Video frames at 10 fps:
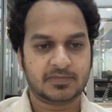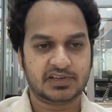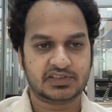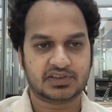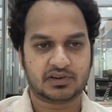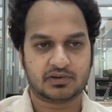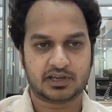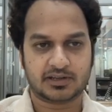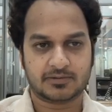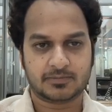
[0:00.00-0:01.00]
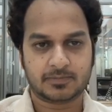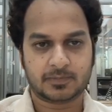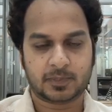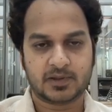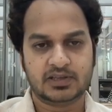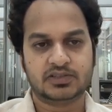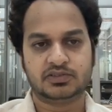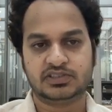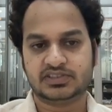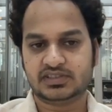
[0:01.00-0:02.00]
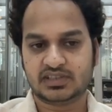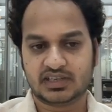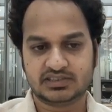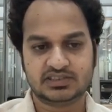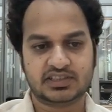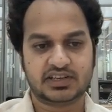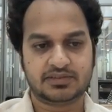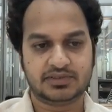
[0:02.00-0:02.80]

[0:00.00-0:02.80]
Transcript: it is recording. So this is another great